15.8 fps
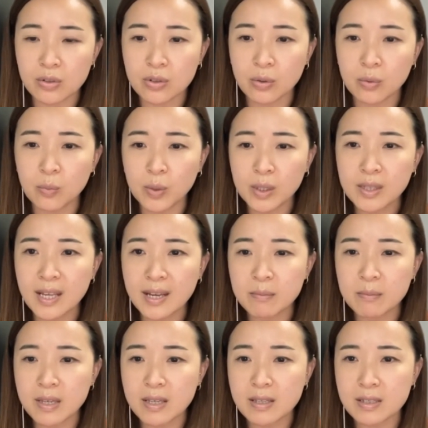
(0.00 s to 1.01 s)
So what that
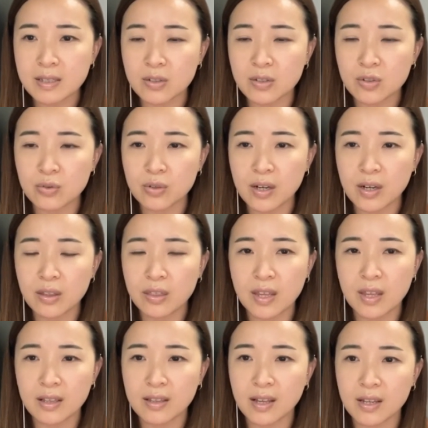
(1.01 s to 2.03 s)
means is, do not
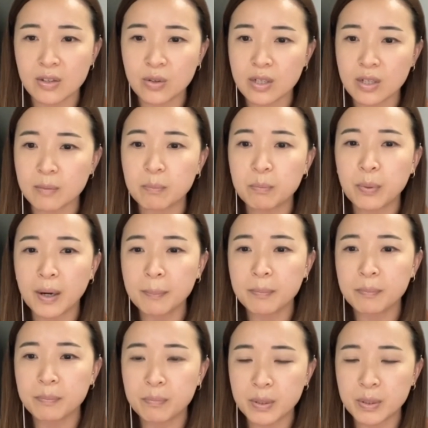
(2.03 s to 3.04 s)
think that you can
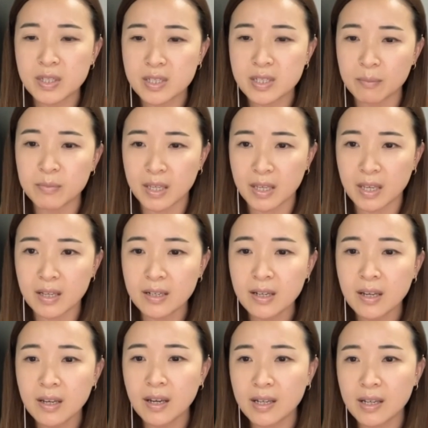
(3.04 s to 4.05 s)
put something in
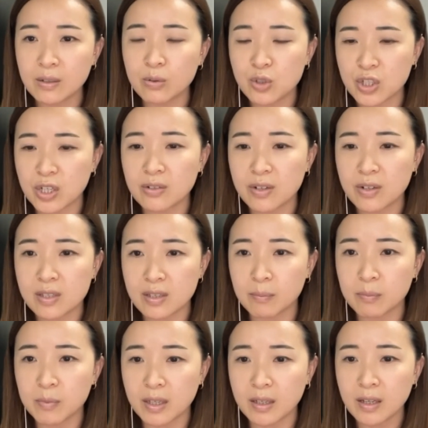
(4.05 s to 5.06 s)
and it will generate
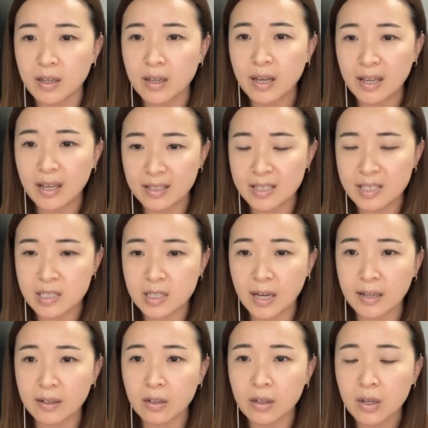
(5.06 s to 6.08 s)
something and it's
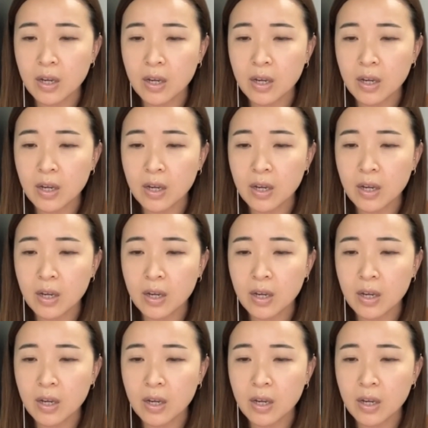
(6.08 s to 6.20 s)
done.